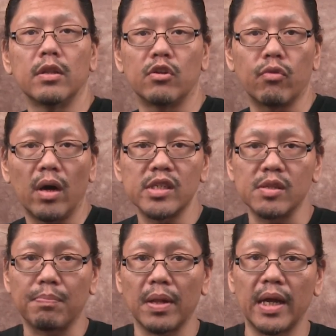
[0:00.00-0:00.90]
The draws
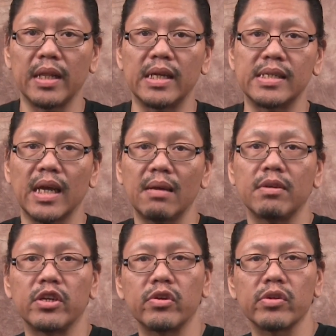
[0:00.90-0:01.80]
to playing these
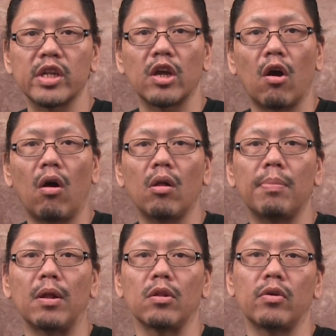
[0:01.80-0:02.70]
games is usually all
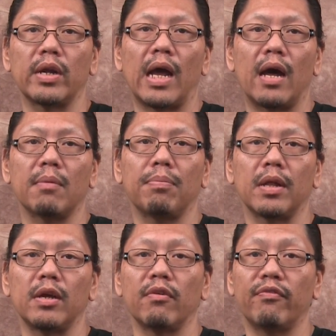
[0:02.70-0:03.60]
about learning how to
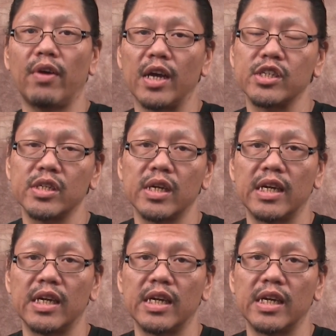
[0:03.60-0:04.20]
play your faction,